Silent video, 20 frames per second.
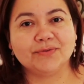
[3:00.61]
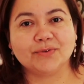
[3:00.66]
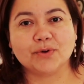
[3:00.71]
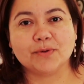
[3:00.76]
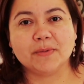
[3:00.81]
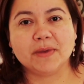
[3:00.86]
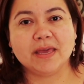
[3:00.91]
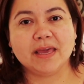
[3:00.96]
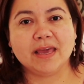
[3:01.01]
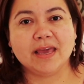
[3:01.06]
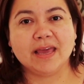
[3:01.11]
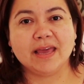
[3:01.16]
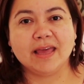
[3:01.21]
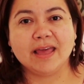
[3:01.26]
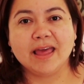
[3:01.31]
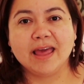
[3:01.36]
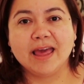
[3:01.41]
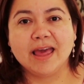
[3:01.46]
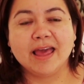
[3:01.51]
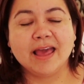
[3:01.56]
for
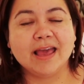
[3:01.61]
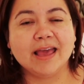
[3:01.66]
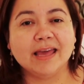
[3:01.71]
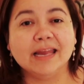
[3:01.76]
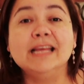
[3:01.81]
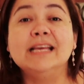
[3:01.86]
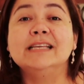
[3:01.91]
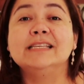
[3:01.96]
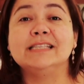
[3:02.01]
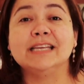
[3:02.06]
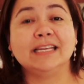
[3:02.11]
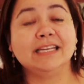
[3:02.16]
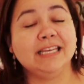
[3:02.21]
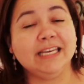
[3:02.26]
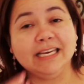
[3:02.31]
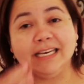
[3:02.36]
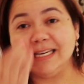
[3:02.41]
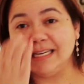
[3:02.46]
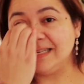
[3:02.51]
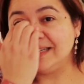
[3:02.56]
me. It is a
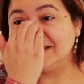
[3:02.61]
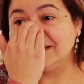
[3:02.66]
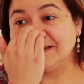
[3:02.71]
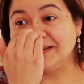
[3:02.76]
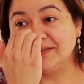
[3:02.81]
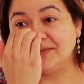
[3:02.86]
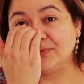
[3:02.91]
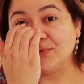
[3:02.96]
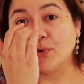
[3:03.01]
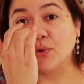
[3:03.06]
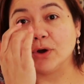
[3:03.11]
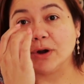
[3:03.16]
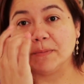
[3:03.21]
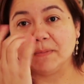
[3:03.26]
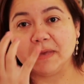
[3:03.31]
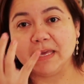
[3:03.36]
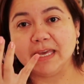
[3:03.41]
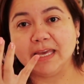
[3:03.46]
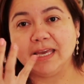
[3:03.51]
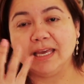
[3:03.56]
need for
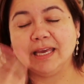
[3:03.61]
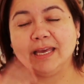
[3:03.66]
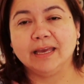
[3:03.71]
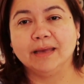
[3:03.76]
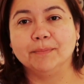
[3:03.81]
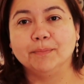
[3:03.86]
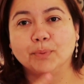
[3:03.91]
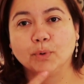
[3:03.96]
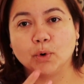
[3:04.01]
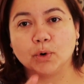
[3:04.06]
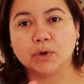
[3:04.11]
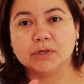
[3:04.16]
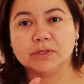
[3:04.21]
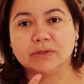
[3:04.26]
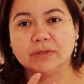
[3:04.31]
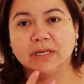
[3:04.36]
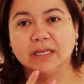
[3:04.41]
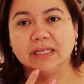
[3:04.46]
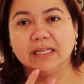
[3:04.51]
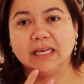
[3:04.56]
me
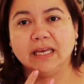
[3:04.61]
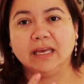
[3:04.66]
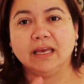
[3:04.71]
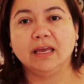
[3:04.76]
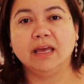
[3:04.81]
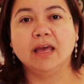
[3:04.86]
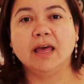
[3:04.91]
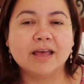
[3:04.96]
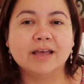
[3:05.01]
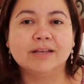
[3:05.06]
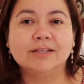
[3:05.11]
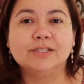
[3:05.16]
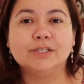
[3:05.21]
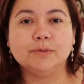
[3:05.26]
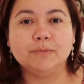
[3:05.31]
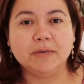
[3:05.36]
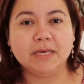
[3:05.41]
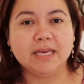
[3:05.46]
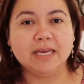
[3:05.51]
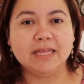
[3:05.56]
personally.
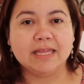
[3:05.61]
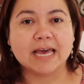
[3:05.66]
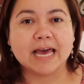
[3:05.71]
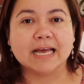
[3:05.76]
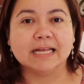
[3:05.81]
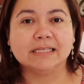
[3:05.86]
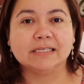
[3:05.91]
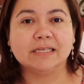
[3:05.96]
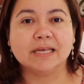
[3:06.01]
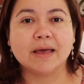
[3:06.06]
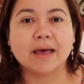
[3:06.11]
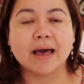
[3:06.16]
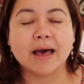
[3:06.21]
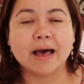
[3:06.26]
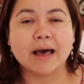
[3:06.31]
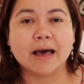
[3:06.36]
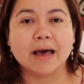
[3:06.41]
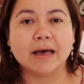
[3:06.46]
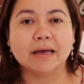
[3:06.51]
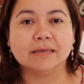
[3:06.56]
To me, that's
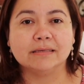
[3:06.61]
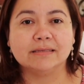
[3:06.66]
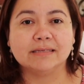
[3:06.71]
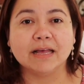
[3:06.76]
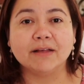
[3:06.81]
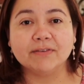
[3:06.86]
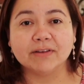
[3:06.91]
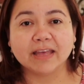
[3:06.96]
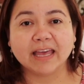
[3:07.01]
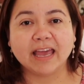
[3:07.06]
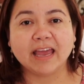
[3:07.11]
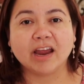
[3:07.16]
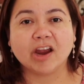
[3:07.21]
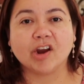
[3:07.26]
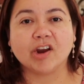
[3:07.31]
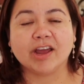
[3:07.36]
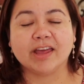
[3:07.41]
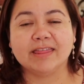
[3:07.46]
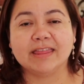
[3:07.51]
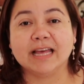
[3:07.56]
uh,
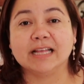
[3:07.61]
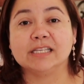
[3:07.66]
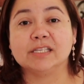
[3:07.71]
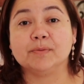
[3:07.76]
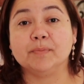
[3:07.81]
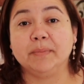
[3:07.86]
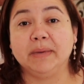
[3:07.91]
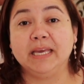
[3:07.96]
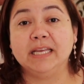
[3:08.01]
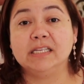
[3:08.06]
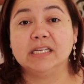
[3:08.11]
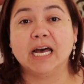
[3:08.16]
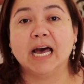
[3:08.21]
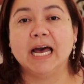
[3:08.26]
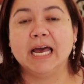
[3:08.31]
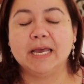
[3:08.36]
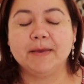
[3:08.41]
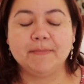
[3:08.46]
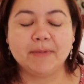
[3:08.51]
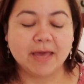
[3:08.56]
self-care and that's me
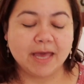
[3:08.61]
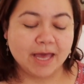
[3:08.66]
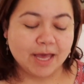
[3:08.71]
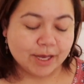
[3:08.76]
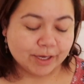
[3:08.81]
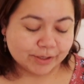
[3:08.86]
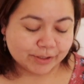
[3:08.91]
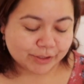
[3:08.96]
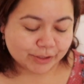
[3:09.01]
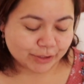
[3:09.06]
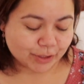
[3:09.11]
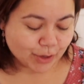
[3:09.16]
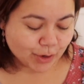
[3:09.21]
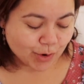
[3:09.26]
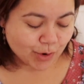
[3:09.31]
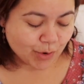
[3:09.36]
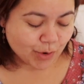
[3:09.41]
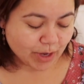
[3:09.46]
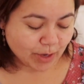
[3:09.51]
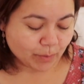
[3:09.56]
time.
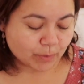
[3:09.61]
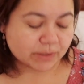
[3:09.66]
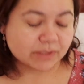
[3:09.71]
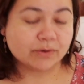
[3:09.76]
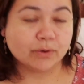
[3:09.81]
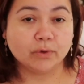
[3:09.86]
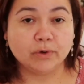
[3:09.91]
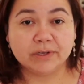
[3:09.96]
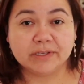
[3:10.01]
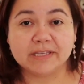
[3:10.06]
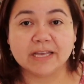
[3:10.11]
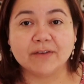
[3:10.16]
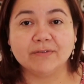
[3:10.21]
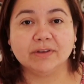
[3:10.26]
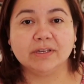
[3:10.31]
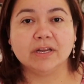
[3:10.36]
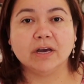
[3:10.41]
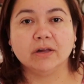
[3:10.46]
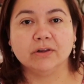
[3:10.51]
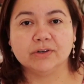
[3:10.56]
So it was
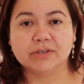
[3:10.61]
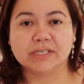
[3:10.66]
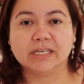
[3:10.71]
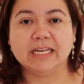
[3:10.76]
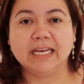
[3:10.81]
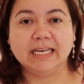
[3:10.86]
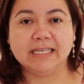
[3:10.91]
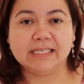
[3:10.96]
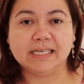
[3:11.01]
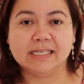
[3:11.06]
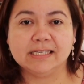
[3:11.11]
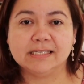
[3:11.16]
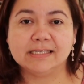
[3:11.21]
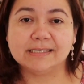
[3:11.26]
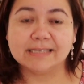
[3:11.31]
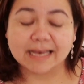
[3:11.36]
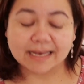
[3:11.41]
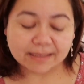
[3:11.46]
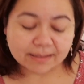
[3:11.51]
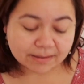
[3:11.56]

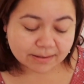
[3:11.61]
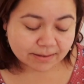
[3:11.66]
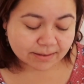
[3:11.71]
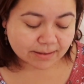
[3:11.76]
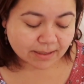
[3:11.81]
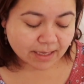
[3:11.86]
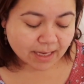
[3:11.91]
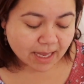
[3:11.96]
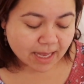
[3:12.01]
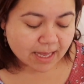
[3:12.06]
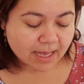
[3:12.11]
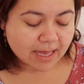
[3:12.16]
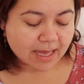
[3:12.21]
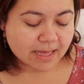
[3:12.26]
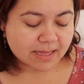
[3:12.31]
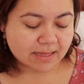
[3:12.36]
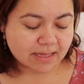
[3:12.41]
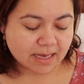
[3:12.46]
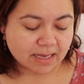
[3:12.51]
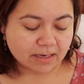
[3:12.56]
$37.18
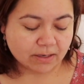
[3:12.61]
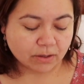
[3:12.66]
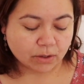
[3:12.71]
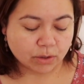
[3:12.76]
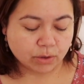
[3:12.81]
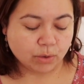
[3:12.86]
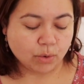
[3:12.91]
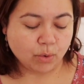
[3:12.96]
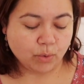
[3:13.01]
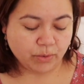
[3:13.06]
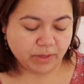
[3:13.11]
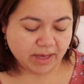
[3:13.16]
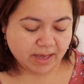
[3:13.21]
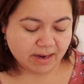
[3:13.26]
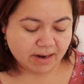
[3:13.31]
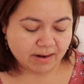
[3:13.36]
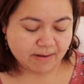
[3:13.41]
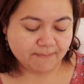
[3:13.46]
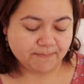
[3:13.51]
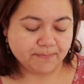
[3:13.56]
and then
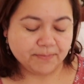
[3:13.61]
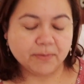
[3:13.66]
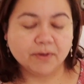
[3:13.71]
clothing